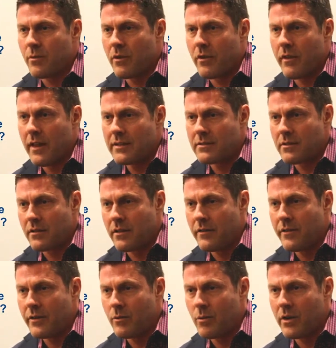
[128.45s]
whether that's the
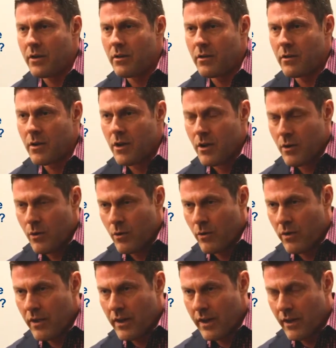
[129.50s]
living will
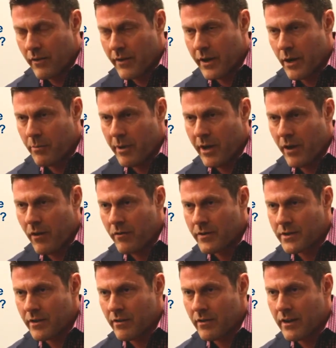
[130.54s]
or the healthcare power of
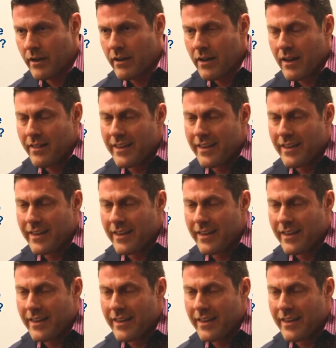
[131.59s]
attorney.